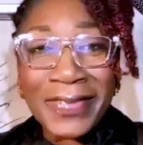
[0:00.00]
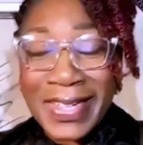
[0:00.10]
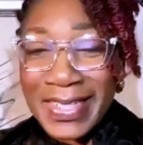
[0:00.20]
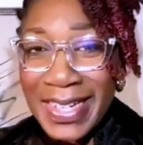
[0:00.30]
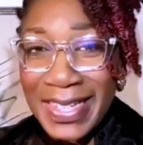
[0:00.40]

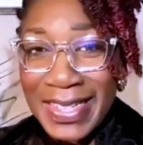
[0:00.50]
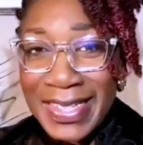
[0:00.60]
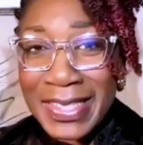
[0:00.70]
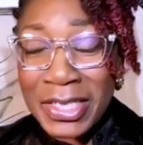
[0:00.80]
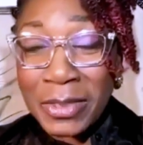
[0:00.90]
another
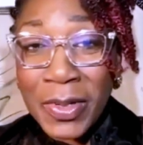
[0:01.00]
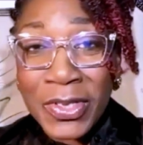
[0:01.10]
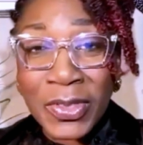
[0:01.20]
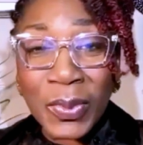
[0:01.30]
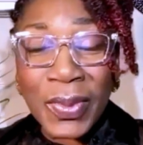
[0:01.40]
such
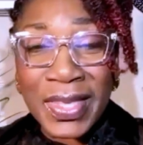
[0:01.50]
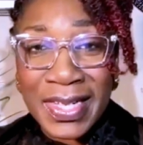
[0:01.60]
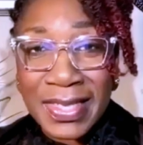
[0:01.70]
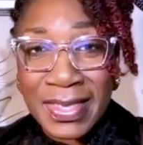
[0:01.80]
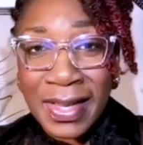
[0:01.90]
person with
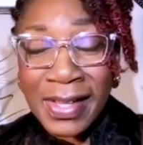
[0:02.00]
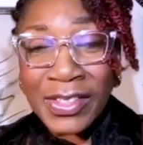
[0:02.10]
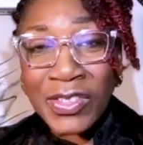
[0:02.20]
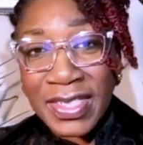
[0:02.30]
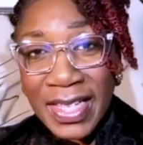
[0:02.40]
us
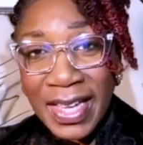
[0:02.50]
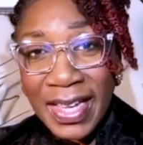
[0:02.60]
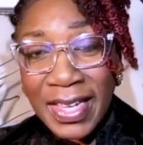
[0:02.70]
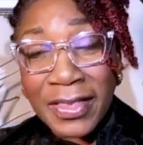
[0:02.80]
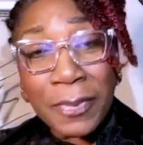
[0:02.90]

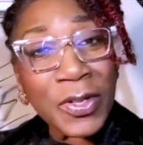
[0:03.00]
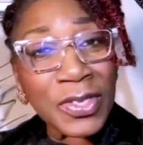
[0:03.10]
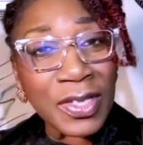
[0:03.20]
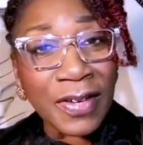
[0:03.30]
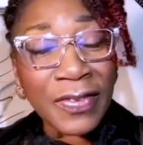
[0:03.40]
today in the
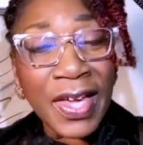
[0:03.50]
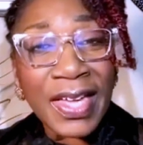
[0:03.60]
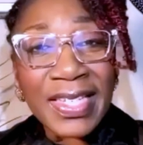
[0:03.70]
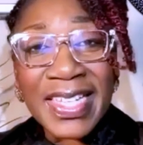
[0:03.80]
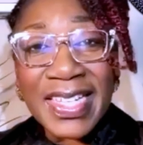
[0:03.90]
person of
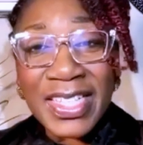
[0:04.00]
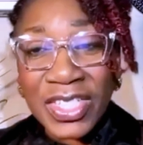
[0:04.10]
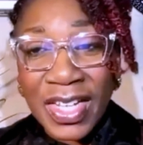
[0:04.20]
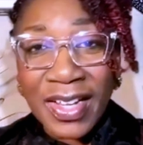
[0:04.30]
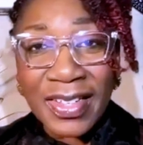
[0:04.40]

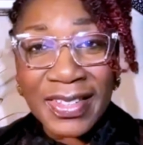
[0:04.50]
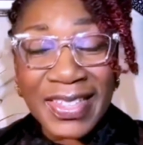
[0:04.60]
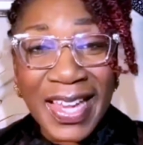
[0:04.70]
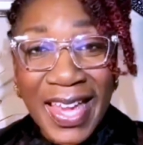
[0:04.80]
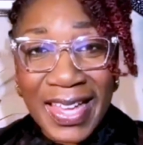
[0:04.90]

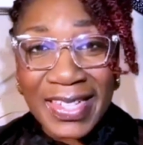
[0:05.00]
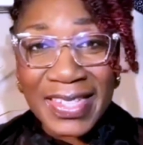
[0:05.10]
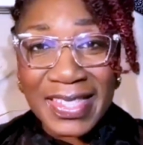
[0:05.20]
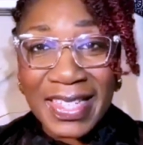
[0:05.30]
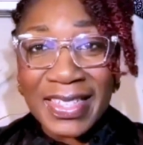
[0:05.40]
Keisha-Gaye
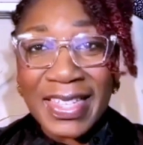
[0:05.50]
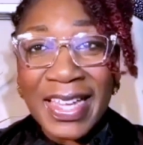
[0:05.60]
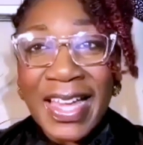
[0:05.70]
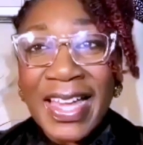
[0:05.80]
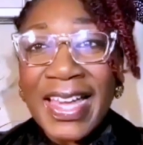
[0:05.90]
Anderson.
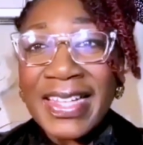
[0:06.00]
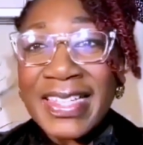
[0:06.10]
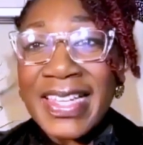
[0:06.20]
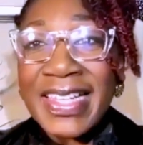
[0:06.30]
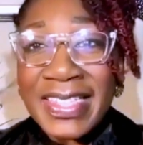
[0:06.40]
And
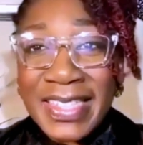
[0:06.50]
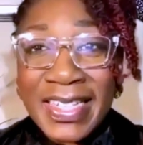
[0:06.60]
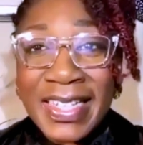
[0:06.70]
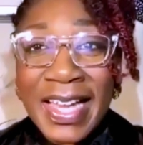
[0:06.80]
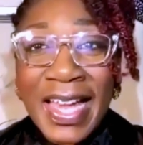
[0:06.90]

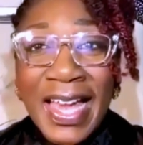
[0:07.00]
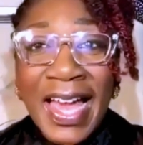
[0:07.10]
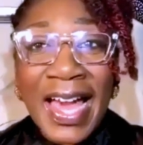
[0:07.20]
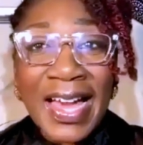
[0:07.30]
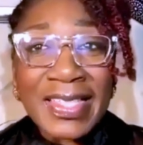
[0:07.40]
Keisha
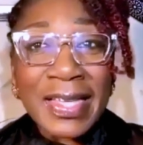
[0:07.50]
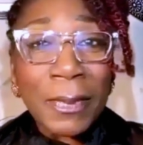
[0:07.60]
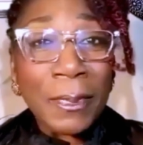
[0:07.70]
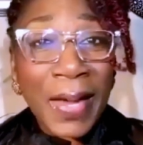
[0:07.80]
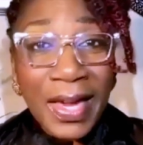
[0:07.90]
has
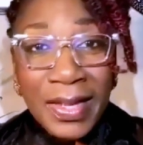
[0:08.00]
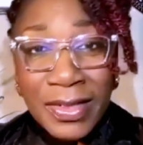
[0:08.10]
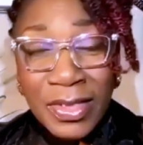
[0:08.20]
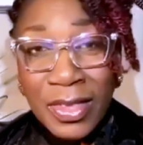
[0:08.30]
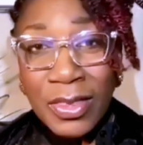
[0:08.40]

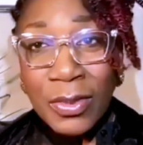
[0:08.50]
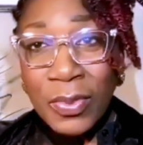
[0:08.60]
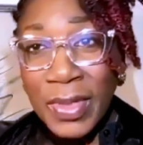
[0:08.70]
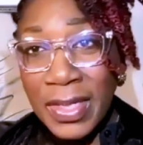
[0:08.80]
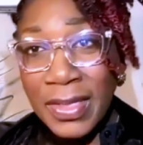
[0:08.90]
penned
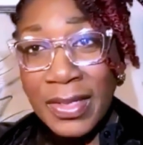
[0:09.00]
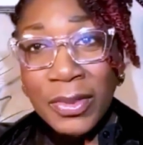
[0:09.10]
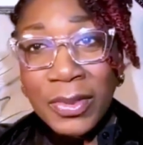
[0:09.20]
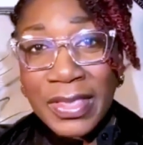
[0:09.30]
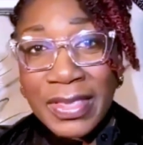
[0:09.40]
3
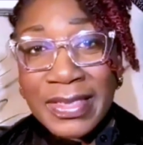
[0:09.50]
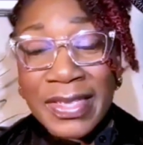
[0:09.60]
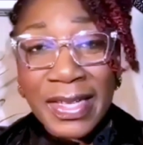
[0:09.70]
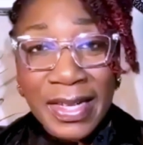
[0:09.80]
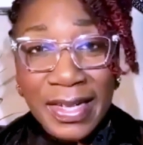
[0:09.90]

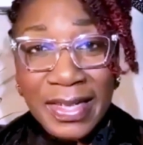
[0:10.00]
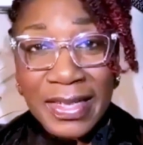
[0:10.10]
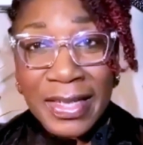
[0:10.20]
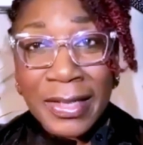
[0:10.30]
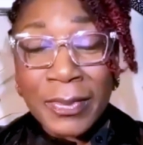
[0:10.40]
critically
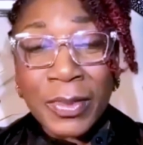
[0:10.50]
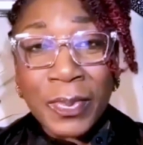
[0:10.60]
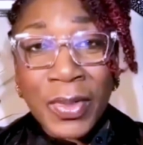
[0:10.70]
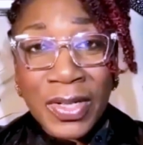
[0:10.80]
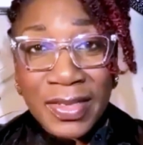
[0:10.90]
acclaimed
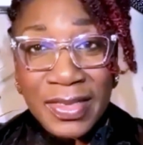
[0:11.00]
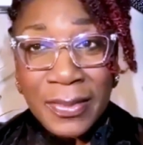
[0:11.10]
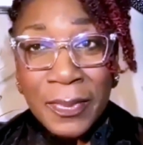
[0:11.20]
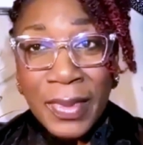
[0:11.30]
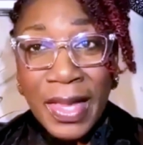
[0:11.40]
books,
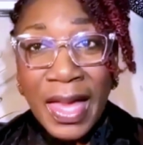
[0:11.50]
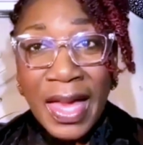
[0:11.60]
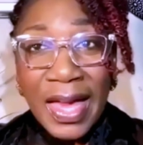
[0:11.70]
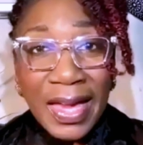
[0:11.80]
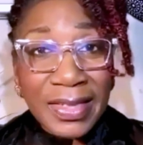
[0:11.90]

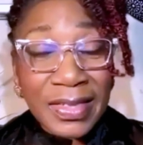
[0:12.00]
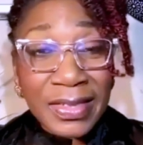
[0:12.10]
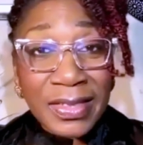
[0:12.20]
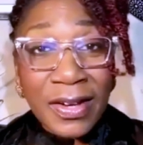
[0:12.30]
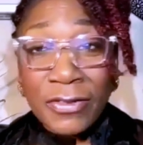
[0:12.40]
and
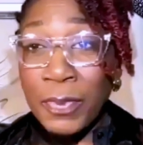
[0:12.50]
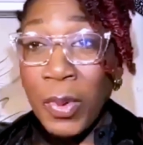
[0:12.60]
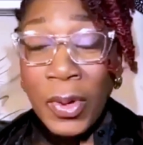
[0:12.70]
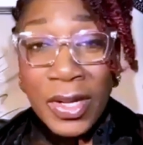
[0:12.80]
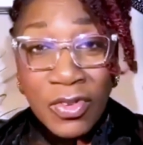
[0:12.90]
it's of
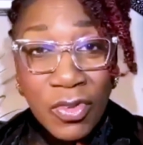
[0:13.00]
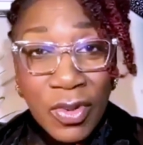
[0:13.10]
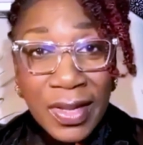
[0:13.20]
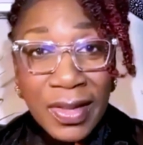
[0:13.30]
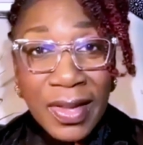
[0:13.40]

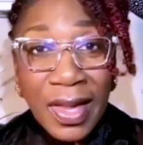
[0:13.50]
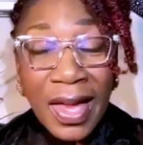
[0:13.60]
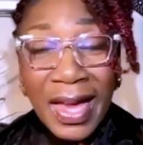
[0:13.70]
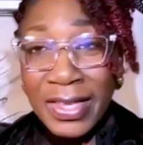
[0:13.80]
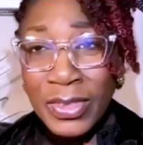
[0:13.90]
poetry
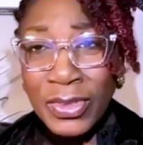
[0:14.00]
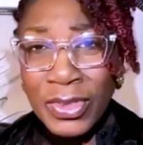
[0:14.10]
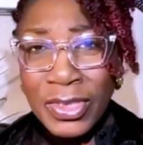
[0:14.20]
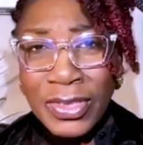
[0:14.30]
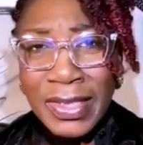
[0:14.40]
and
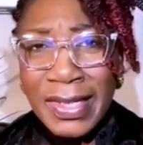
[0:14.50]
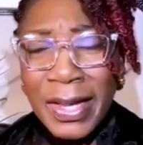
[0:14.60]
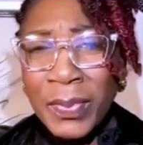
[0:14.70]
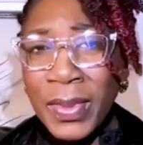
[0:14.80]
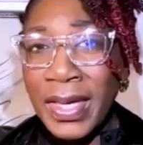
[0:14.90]
such the
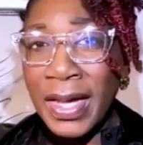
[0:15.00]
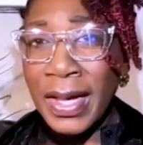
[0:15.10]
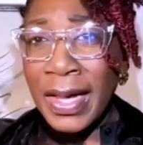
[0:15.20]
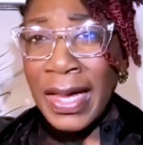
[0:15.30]
like. We're gonna